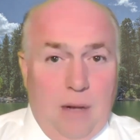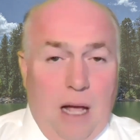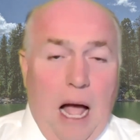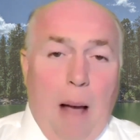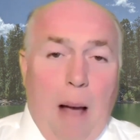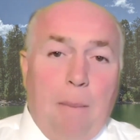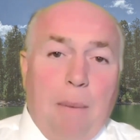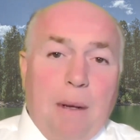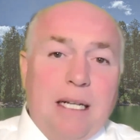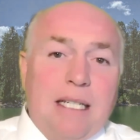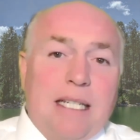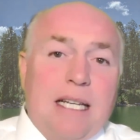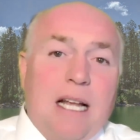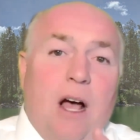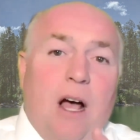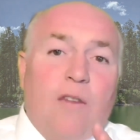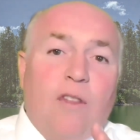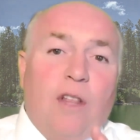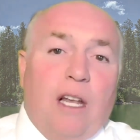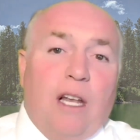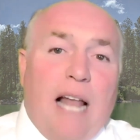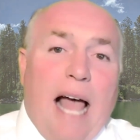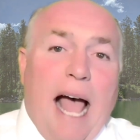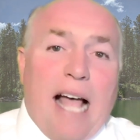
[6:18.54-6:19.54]
up until
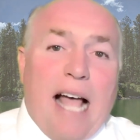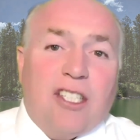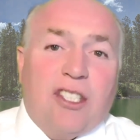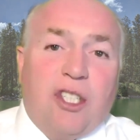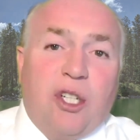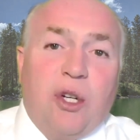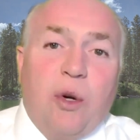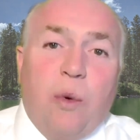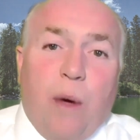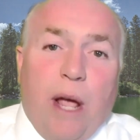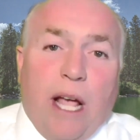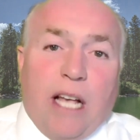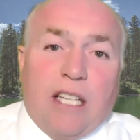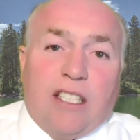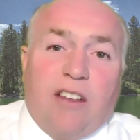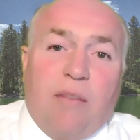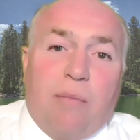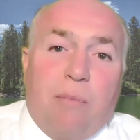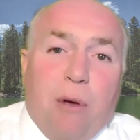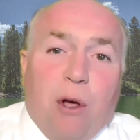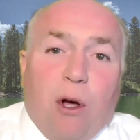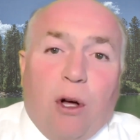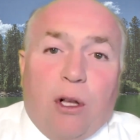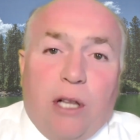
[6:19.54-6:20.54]
the last 2 weeks
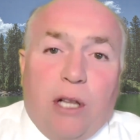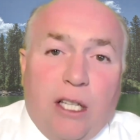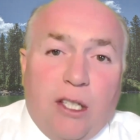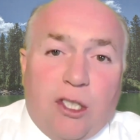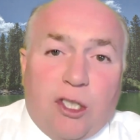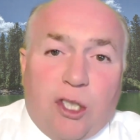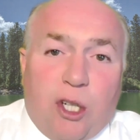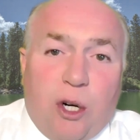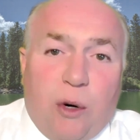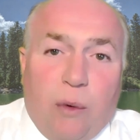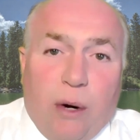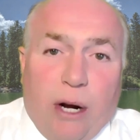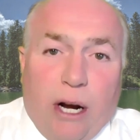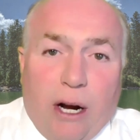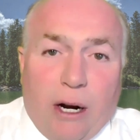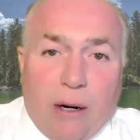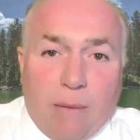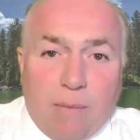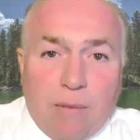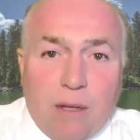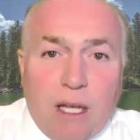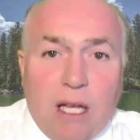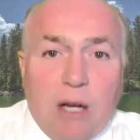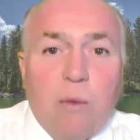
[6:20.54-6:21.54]
of Bill Clinton's
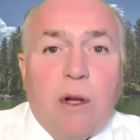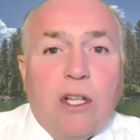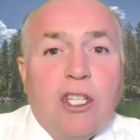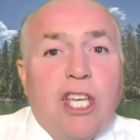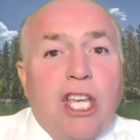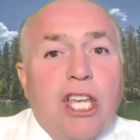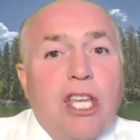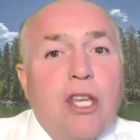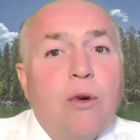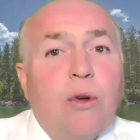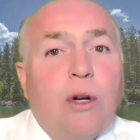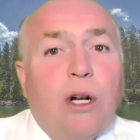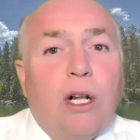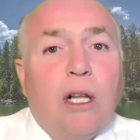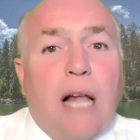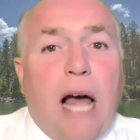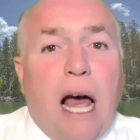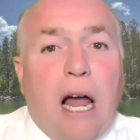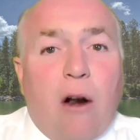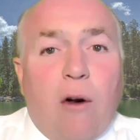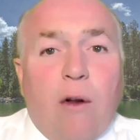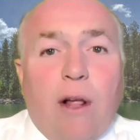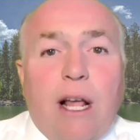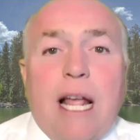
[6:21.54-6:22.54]
career, in which he
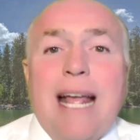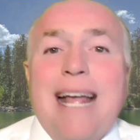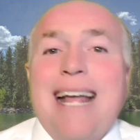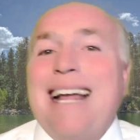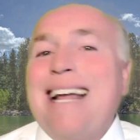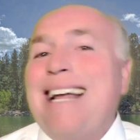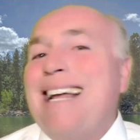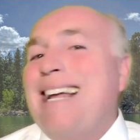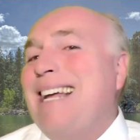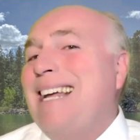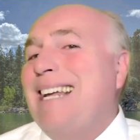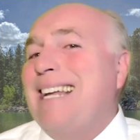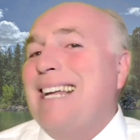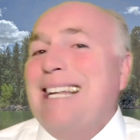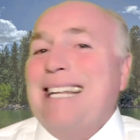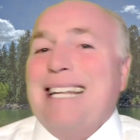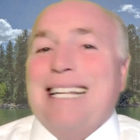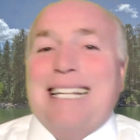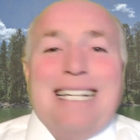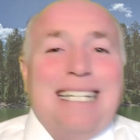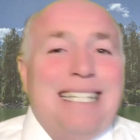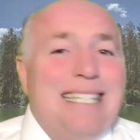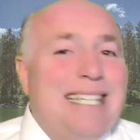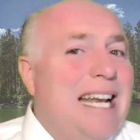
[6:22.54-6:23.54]
unilaterally
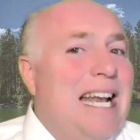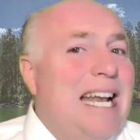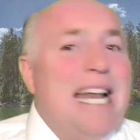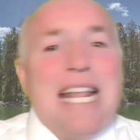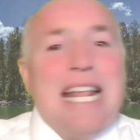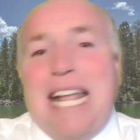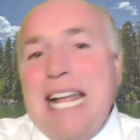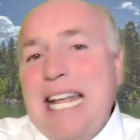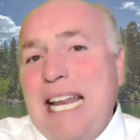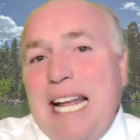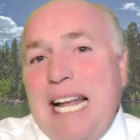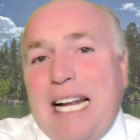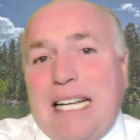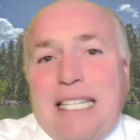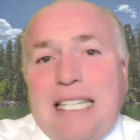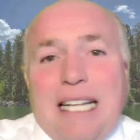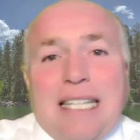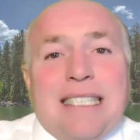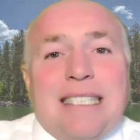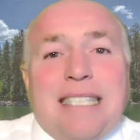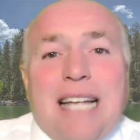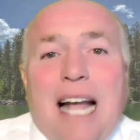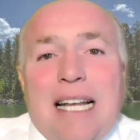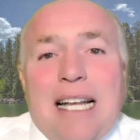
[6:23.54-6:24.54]
did an edict
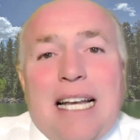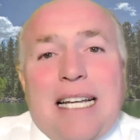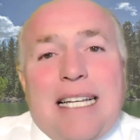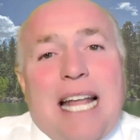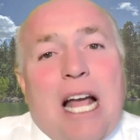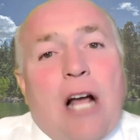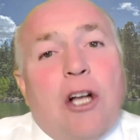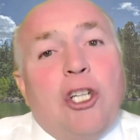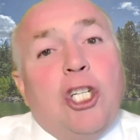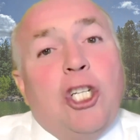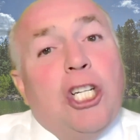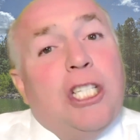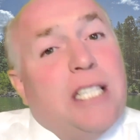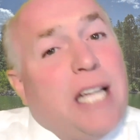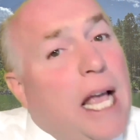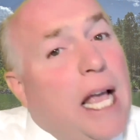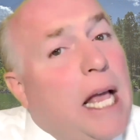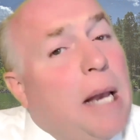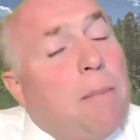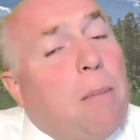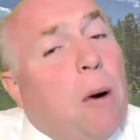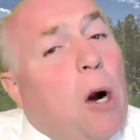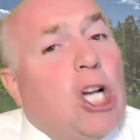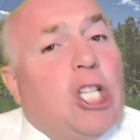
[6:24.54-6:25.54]
and signed it down to
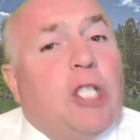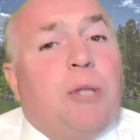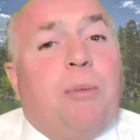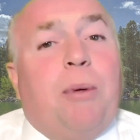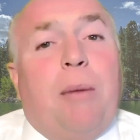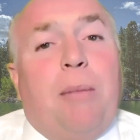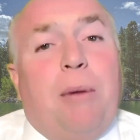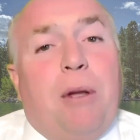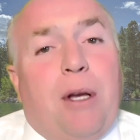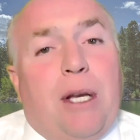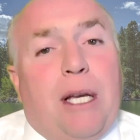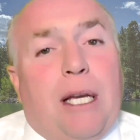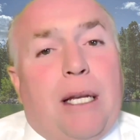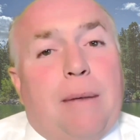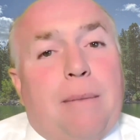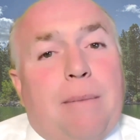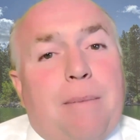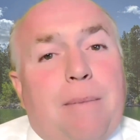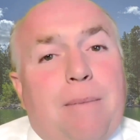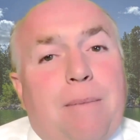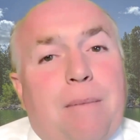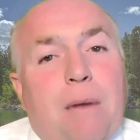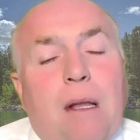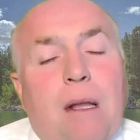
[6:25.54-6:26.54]
10 parts per billion.
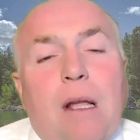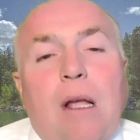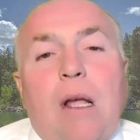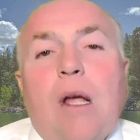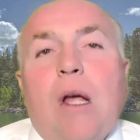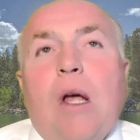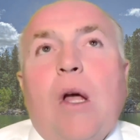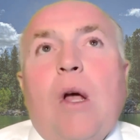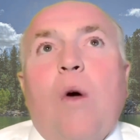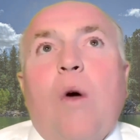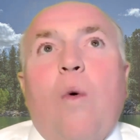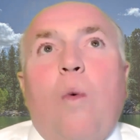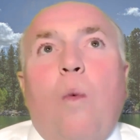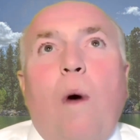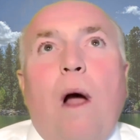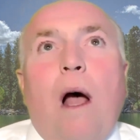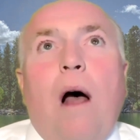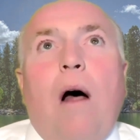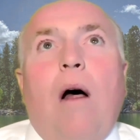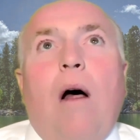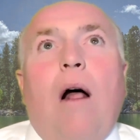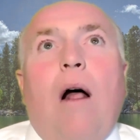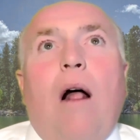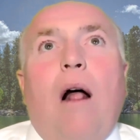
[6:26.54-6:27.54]

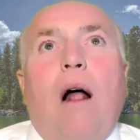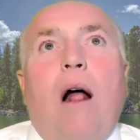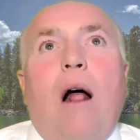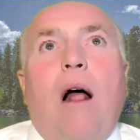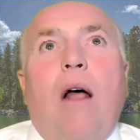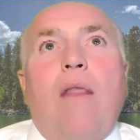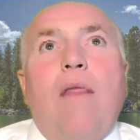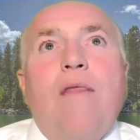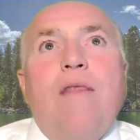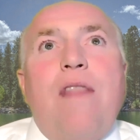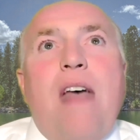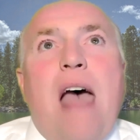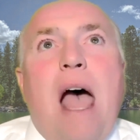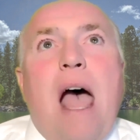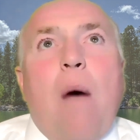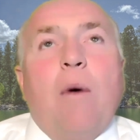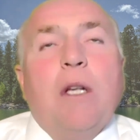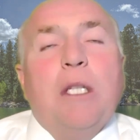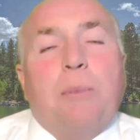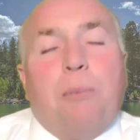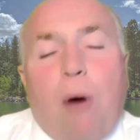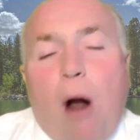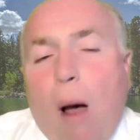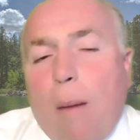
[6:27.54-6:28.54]
Well, that
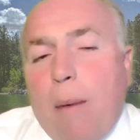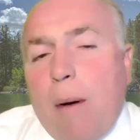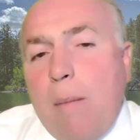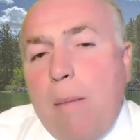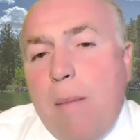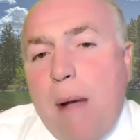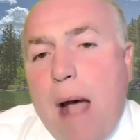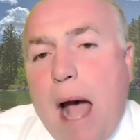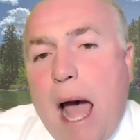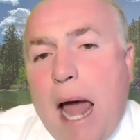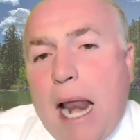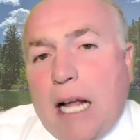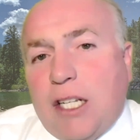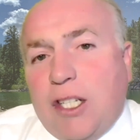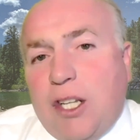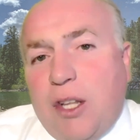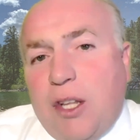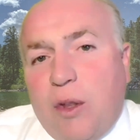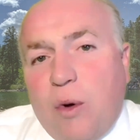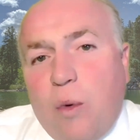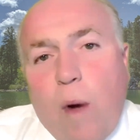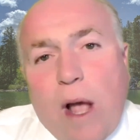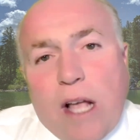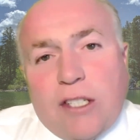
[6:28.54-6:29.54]
was problematic to
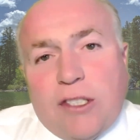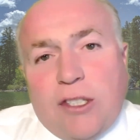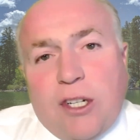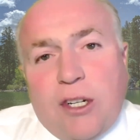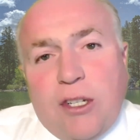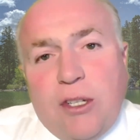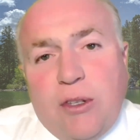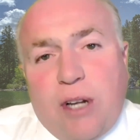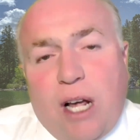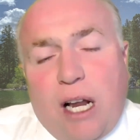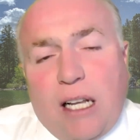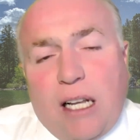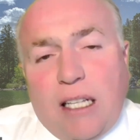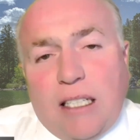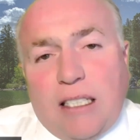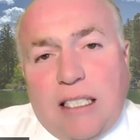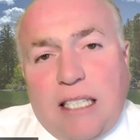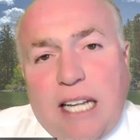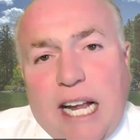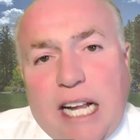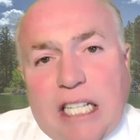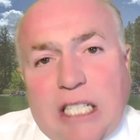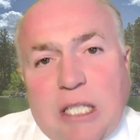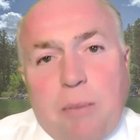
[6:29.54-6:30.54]
the Western United
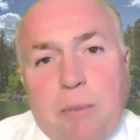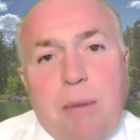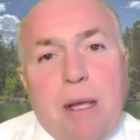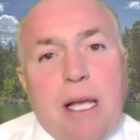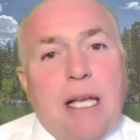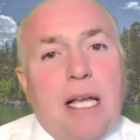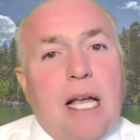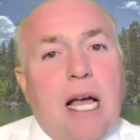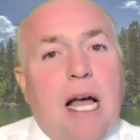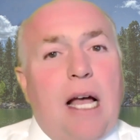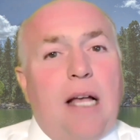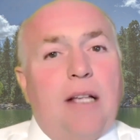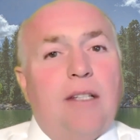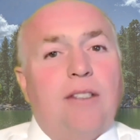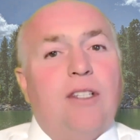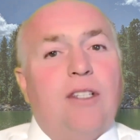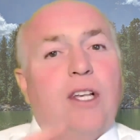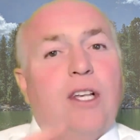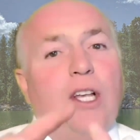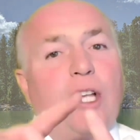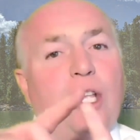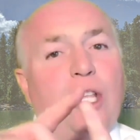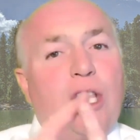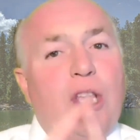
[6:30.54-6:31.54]
States because
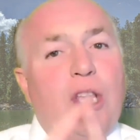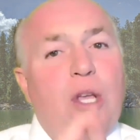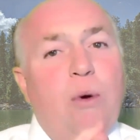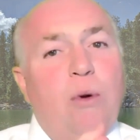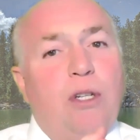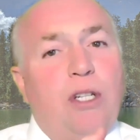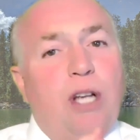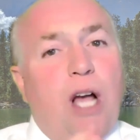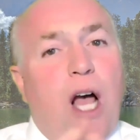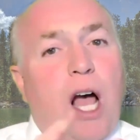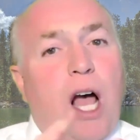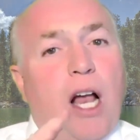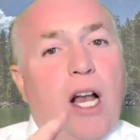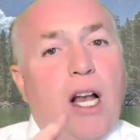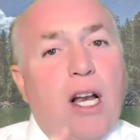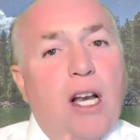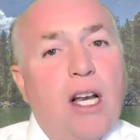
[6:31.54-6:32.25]
Utah,